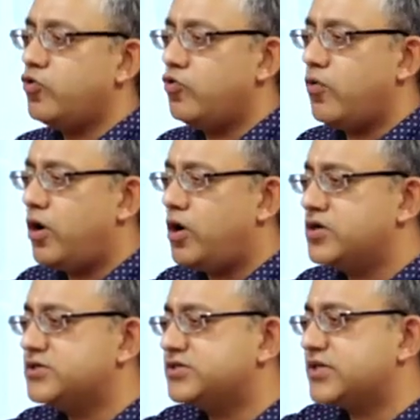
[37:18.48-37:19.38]
who
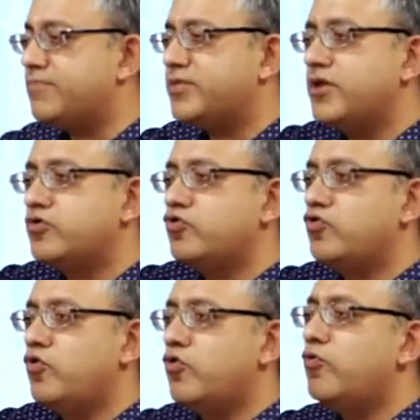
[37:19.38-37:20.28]
was something to
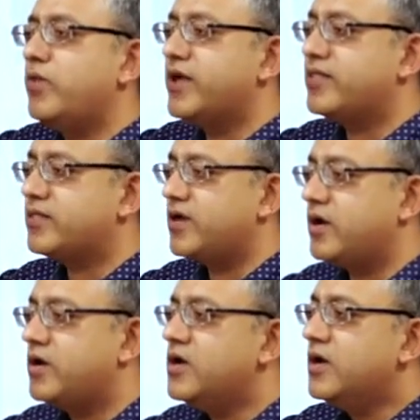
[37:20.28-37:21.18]
do with
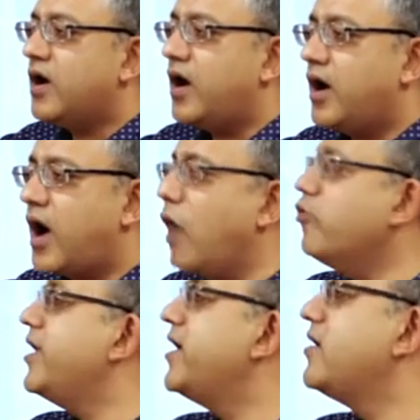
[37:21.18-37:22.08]

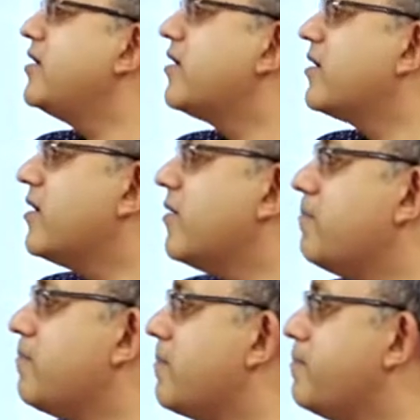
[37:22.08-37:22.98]
howling
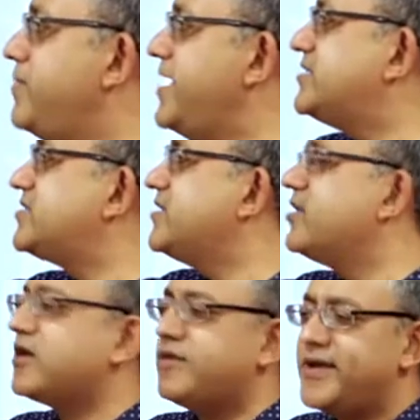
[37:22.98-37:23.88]
beasts in the
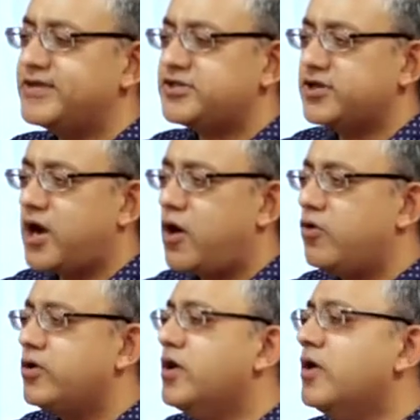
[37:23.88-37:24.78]
cremation ground.